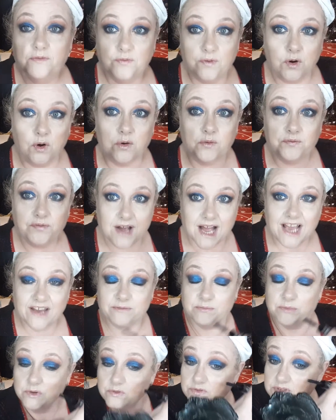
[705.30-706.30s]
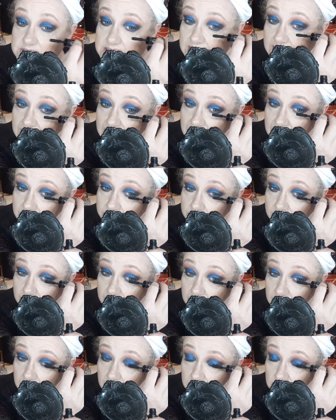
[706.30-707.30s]
4 or 5 months and it
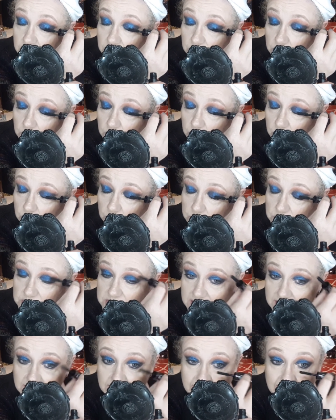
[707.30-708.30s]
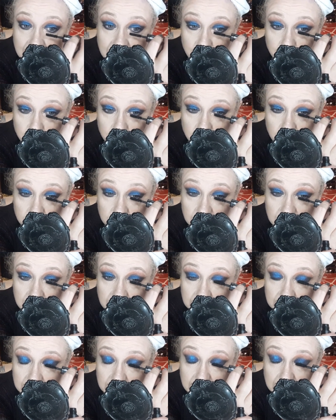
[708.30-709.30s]
having a huge skincare one,
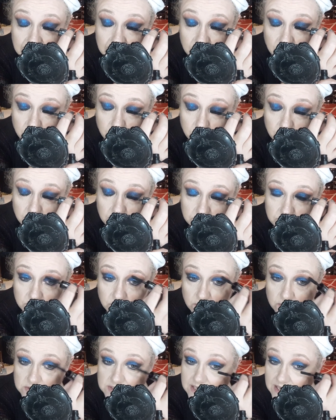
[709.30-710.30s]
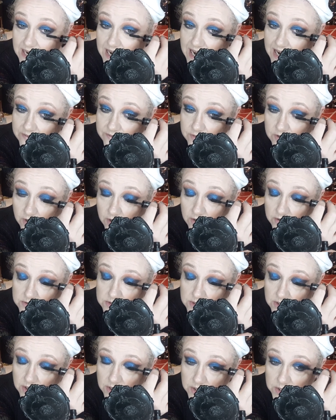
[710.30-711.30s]
and now of course I've
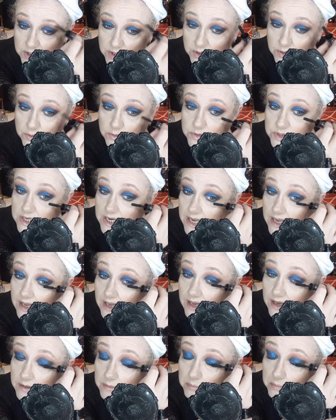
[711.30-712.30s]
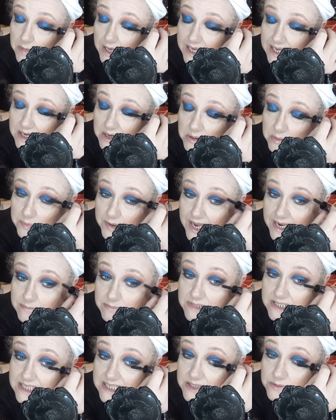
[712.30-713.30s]
got a huge makeup
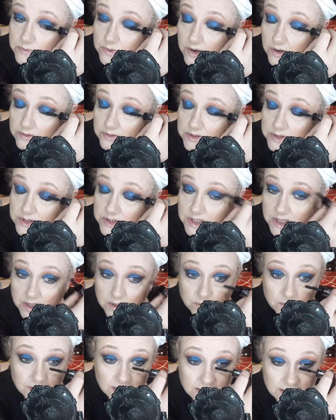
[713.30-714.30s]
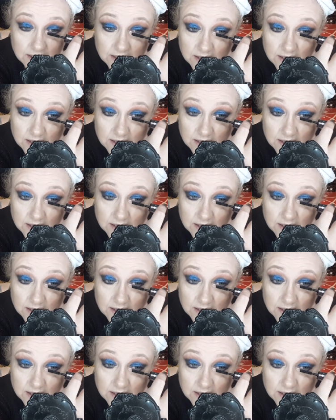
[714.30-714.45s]
empties one to do